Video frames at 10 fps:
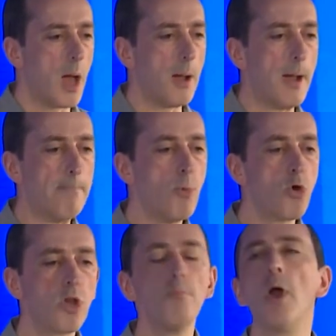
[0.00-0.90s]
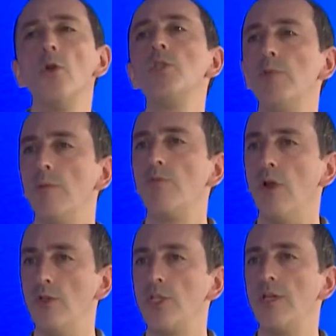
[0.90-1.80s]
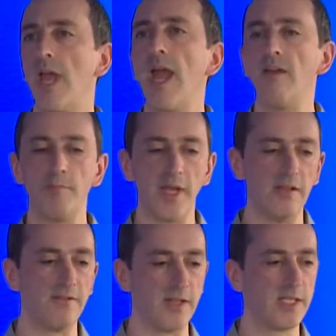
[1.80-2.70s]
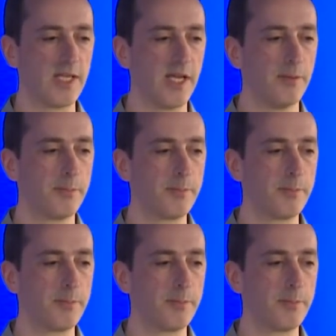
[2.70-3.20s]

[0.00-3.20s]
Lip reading: A more composable approach can have benefits here.